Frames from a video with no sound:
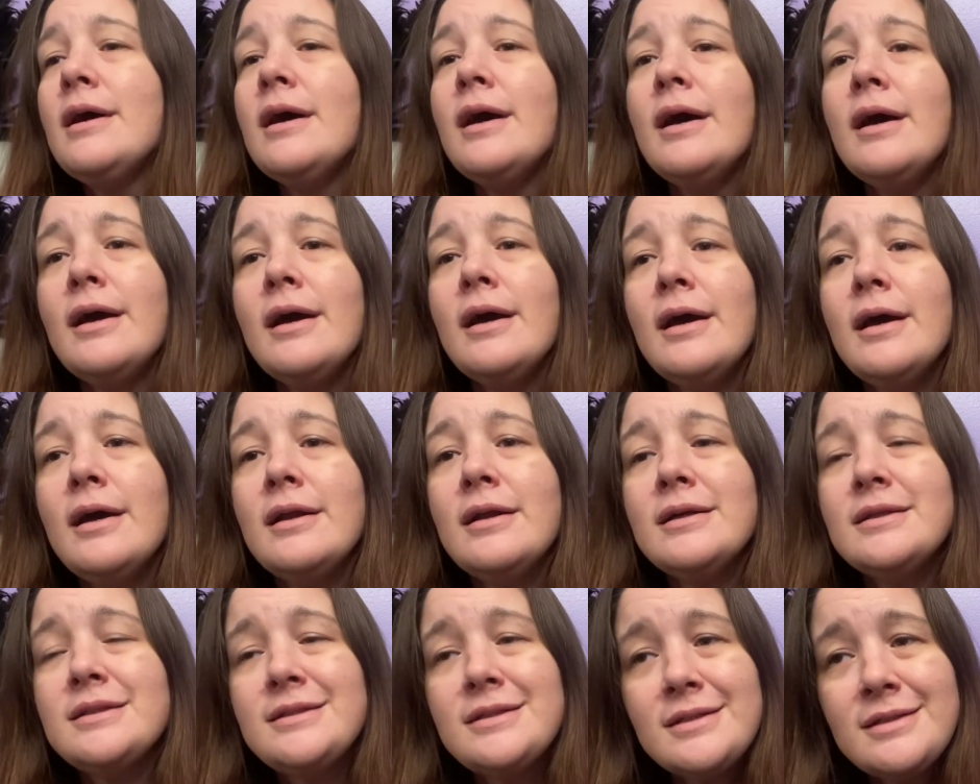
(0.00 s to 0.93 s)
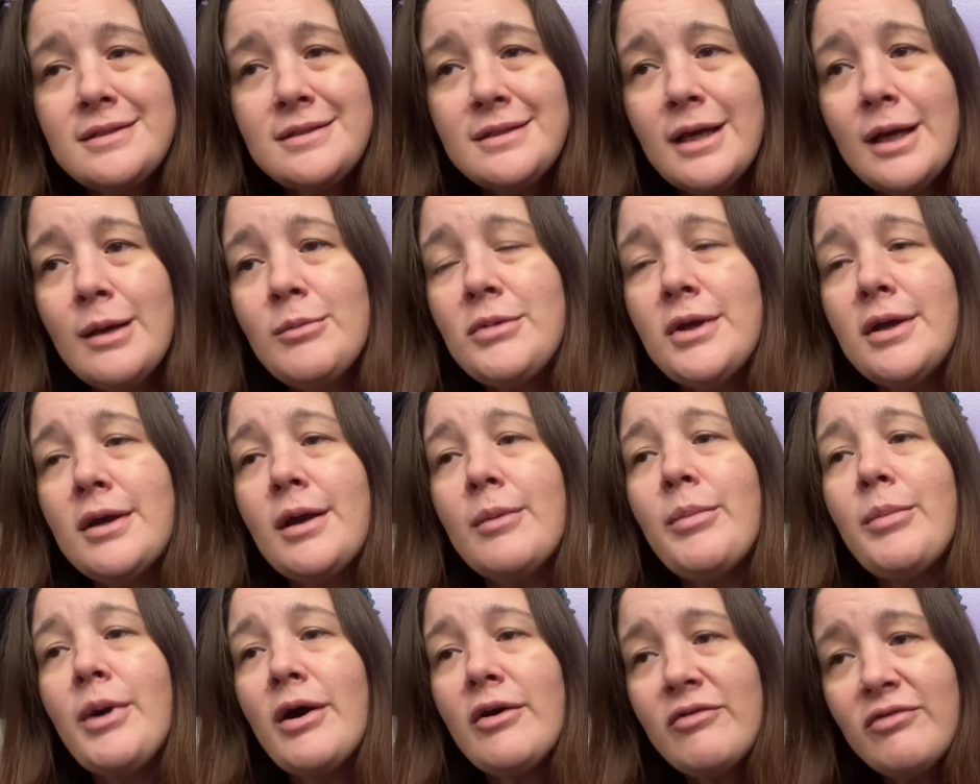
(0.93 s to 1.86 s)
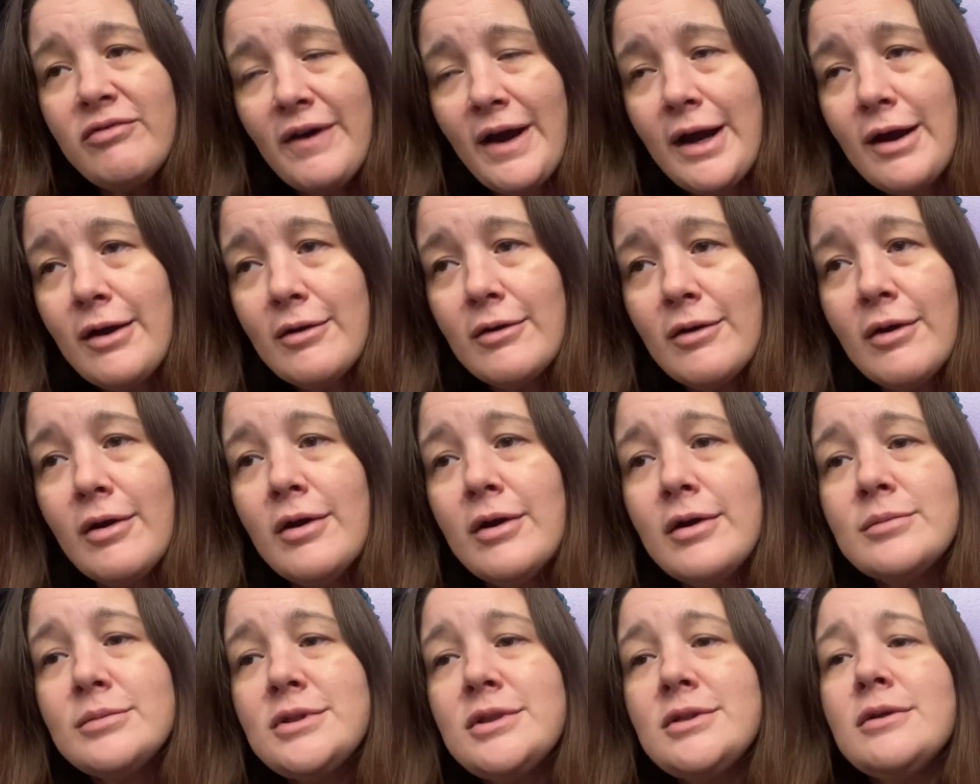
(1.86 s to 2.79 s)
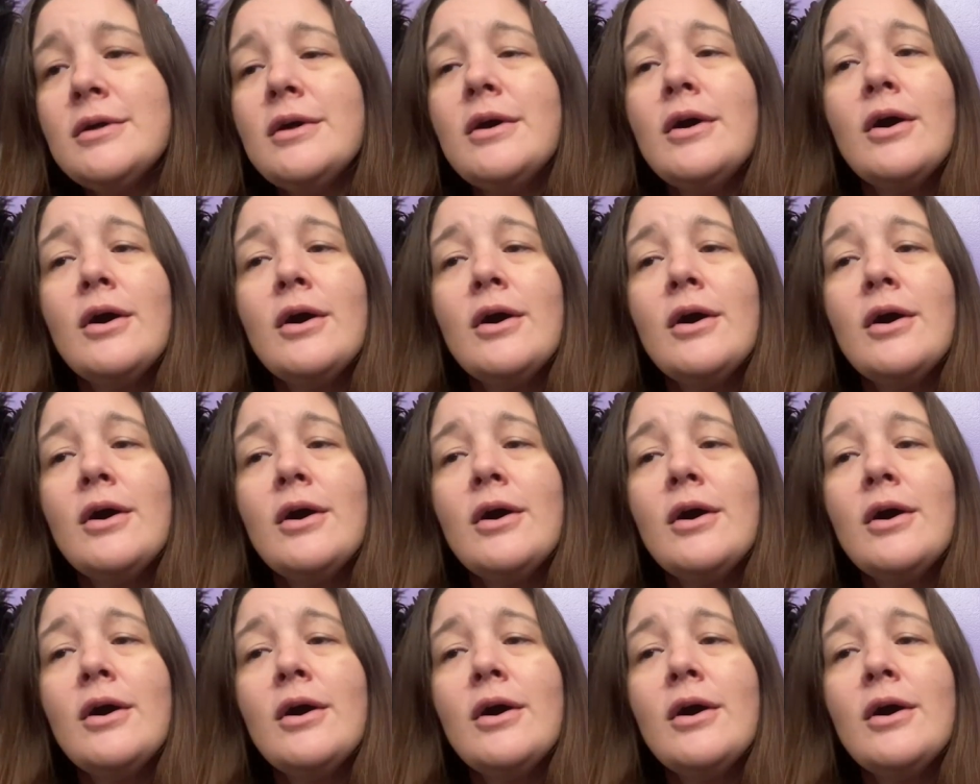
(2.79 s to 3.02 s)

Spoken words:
And it's the same thing about firearms